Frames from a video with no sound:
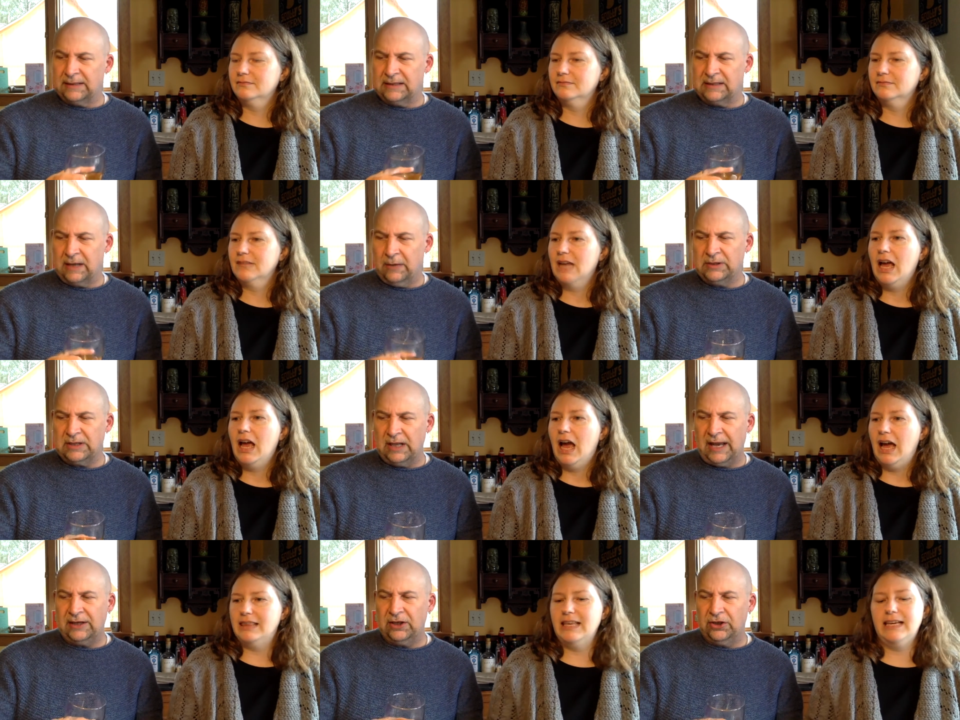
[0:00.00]
Speaker 1: this. I always
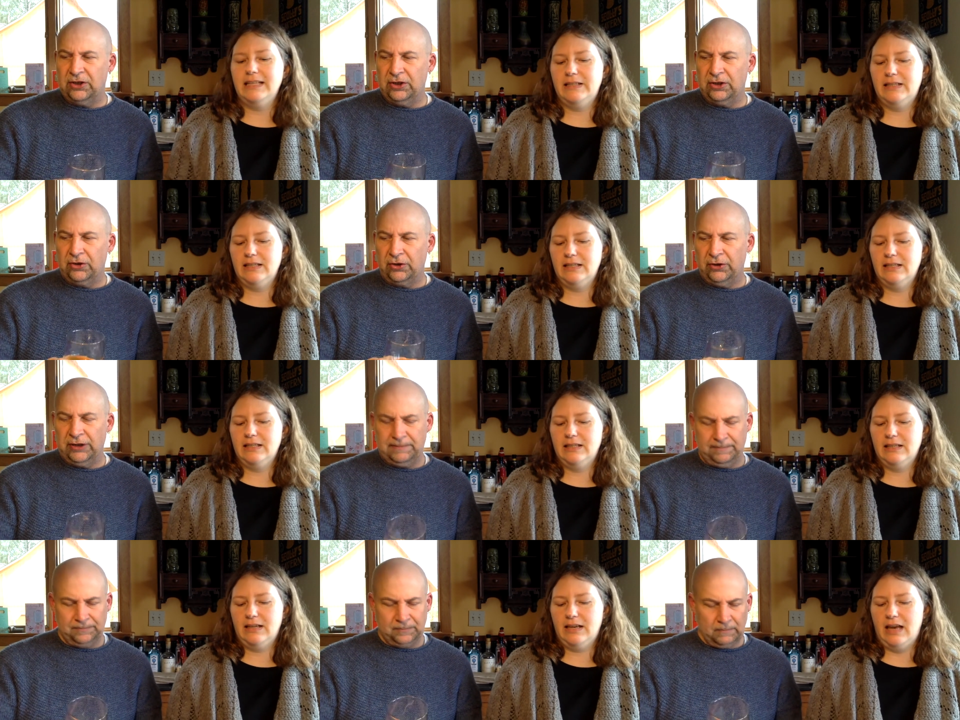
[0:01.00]
Speaker 2: like I a good gruit.
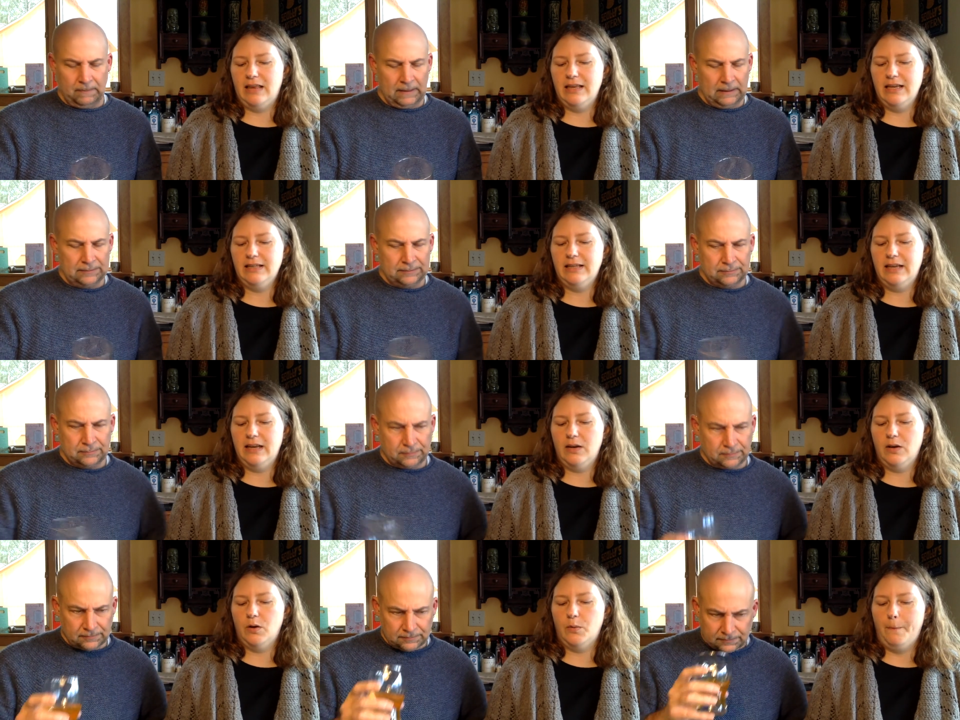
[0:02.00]
I think it's
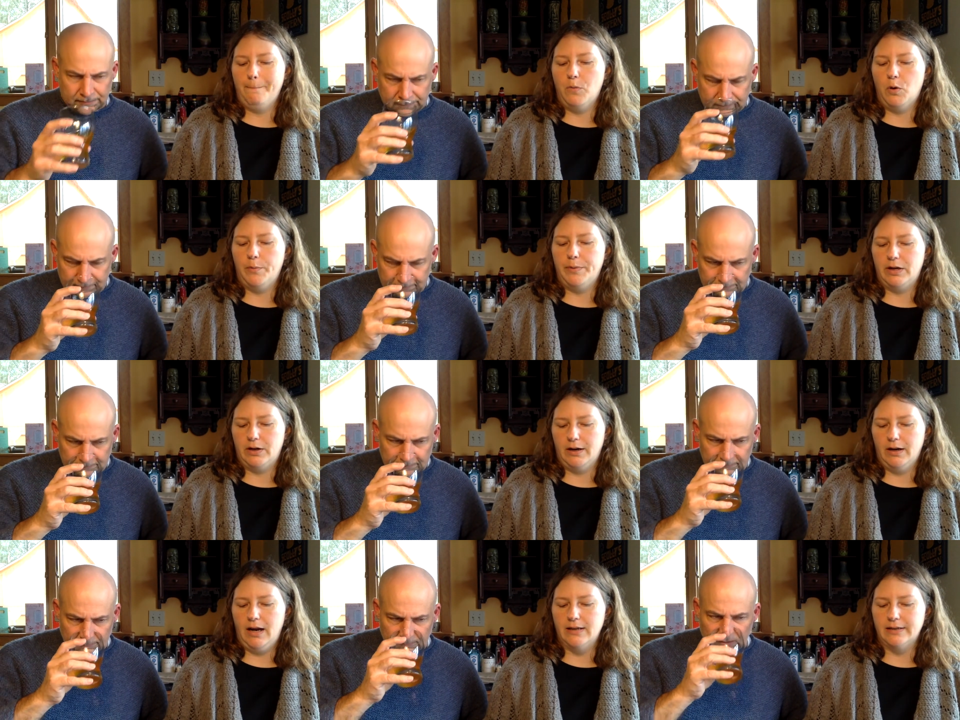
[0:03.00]
getting more bitter
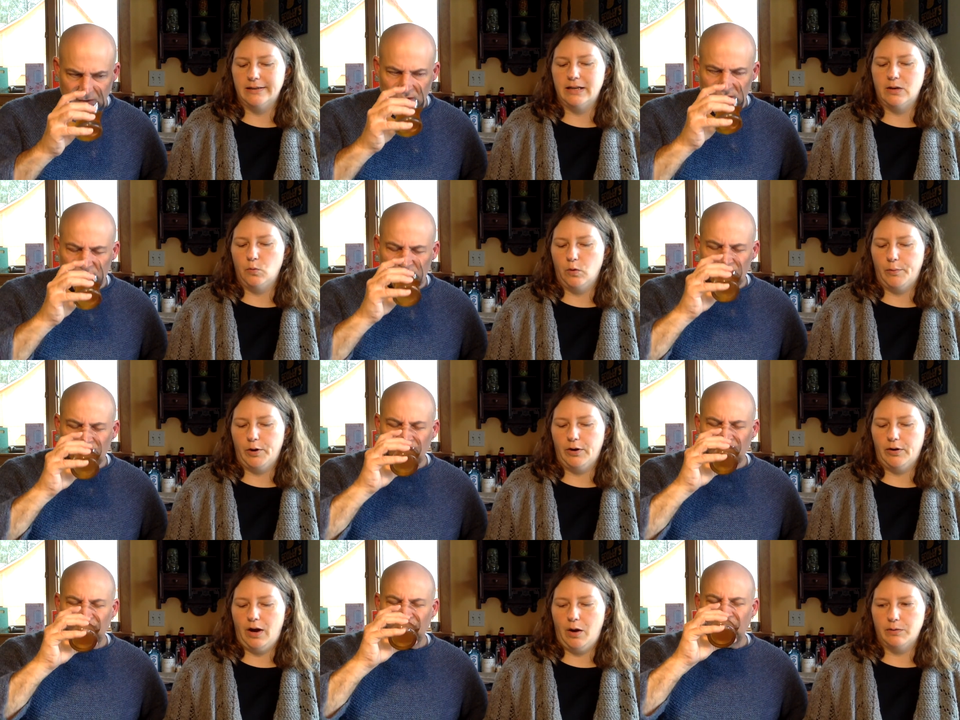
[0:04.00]
as it's getting warmer,
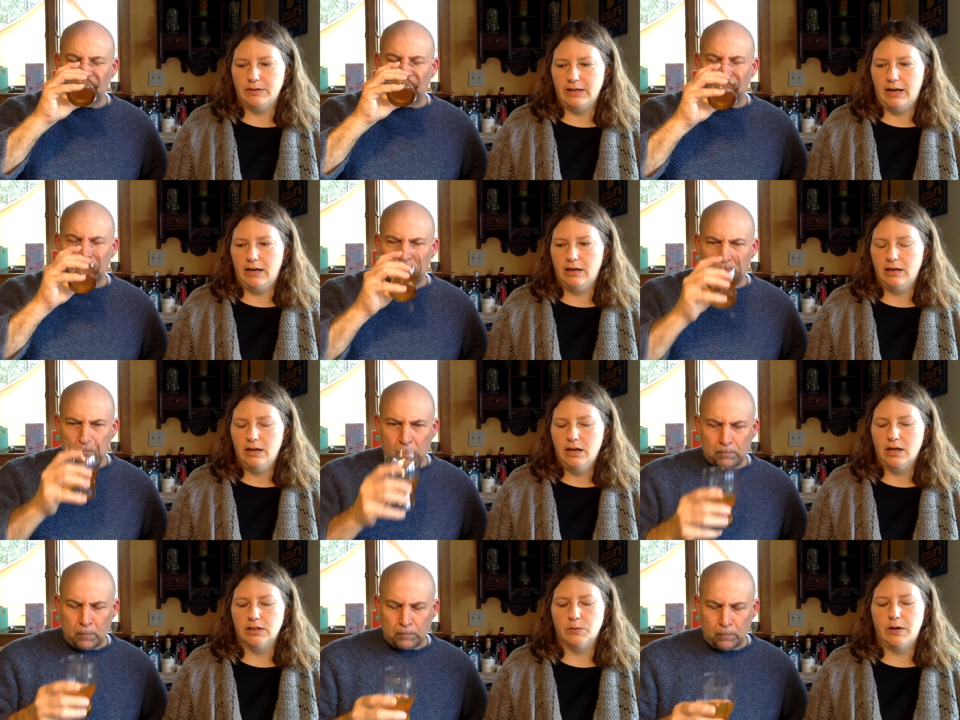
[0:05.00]
I would say.
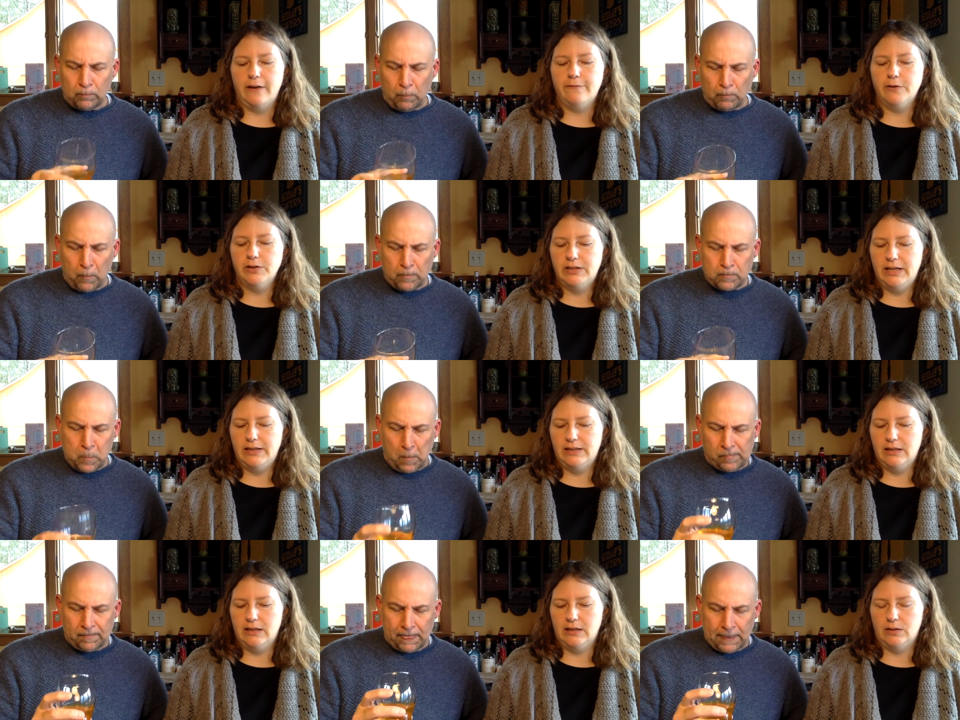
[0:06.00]
Because when I first tasted
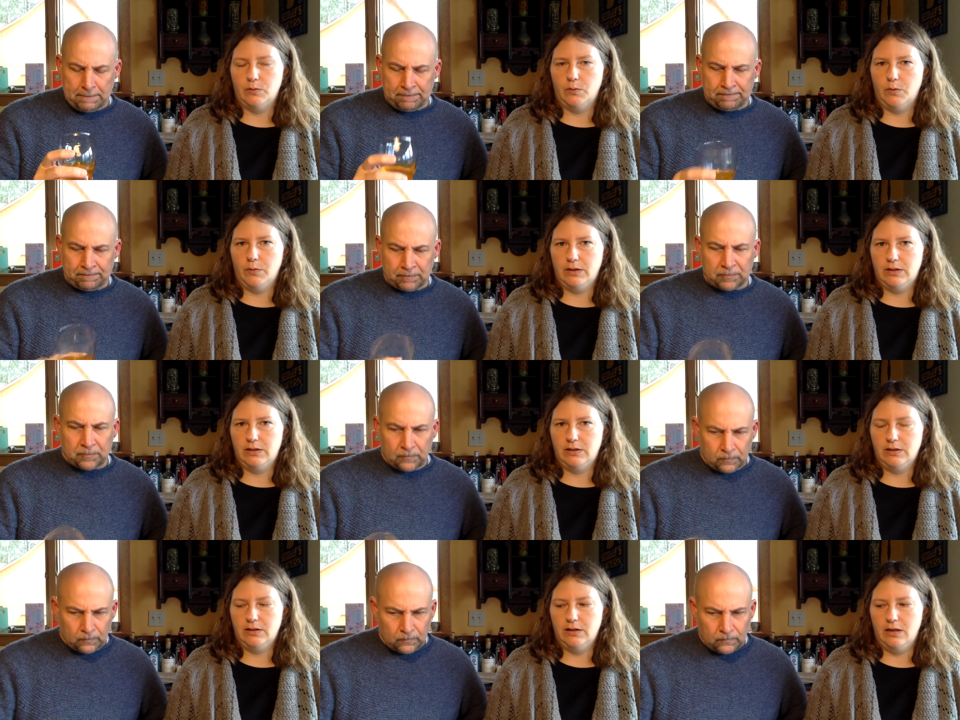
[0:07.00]
this, when we went
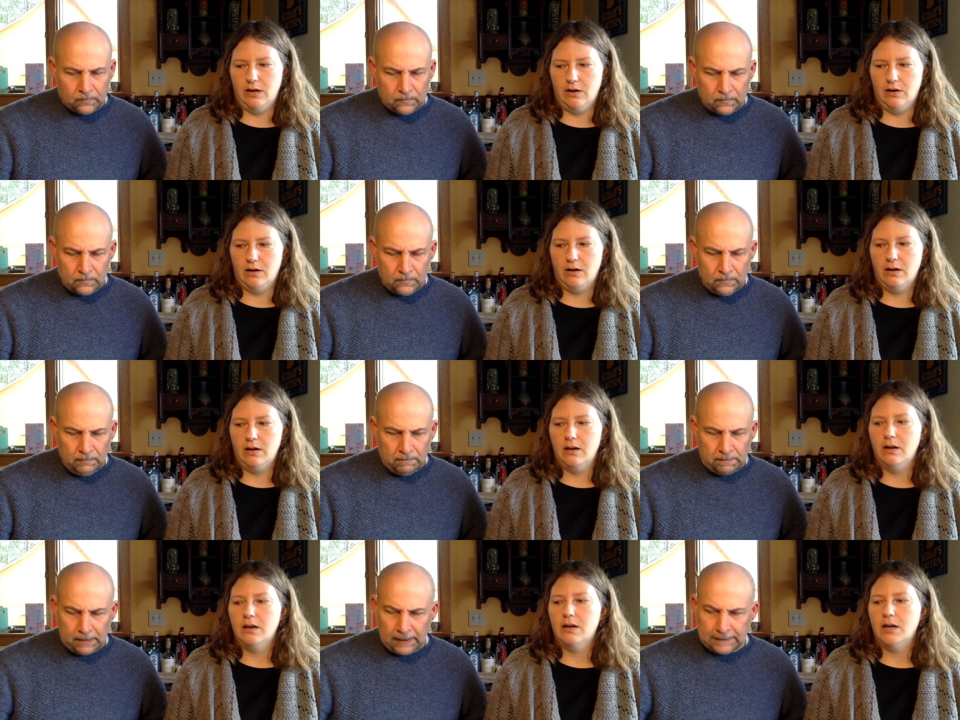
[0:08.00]
there,
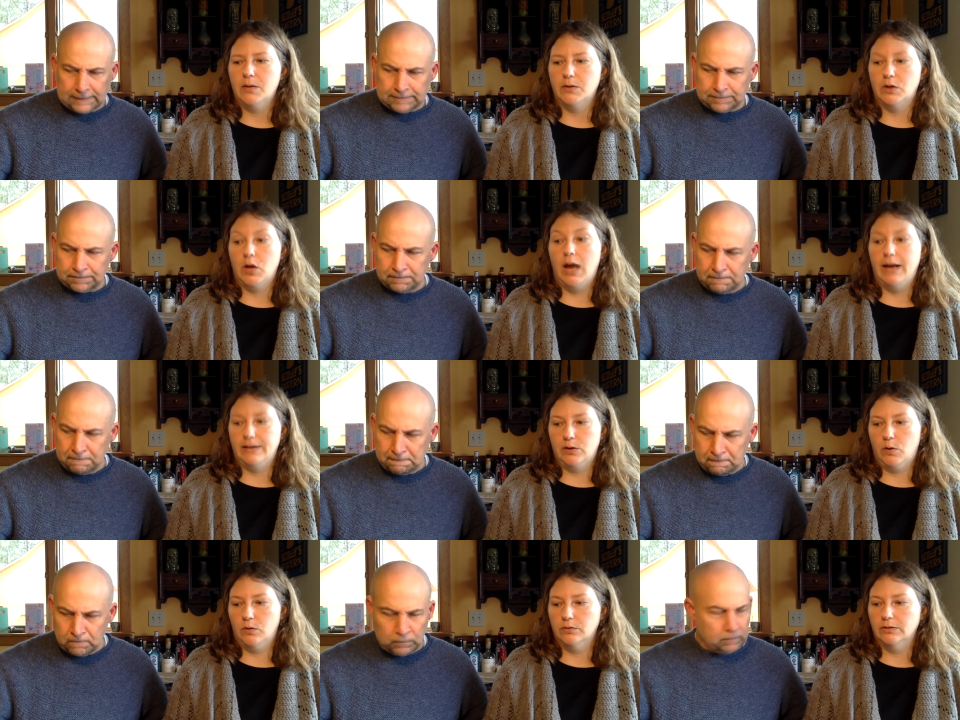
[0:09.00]
it was ice
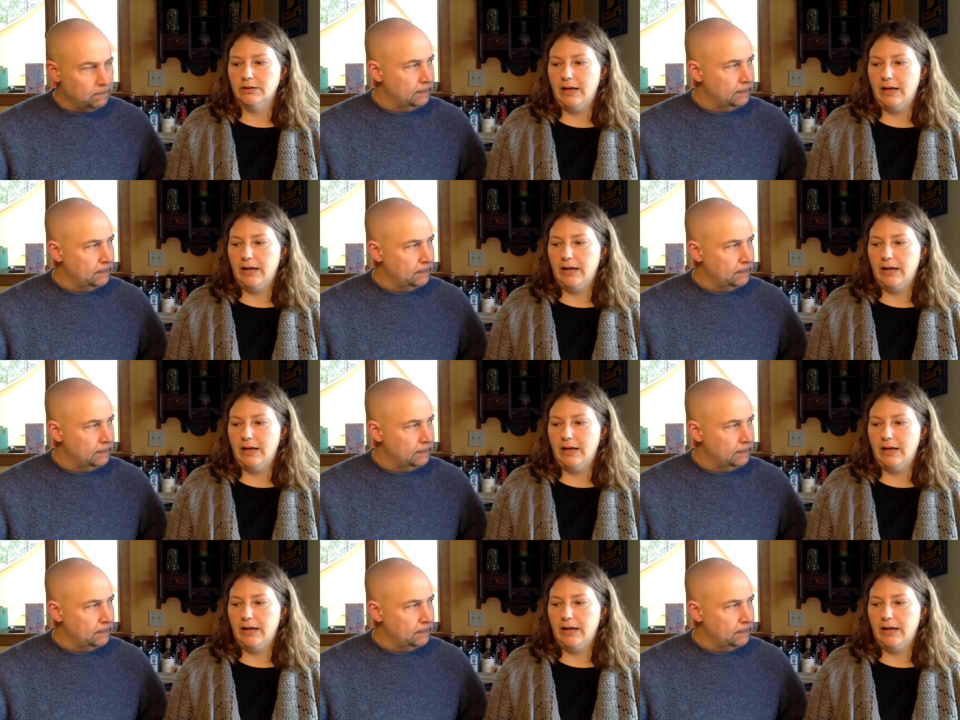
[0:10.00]
cold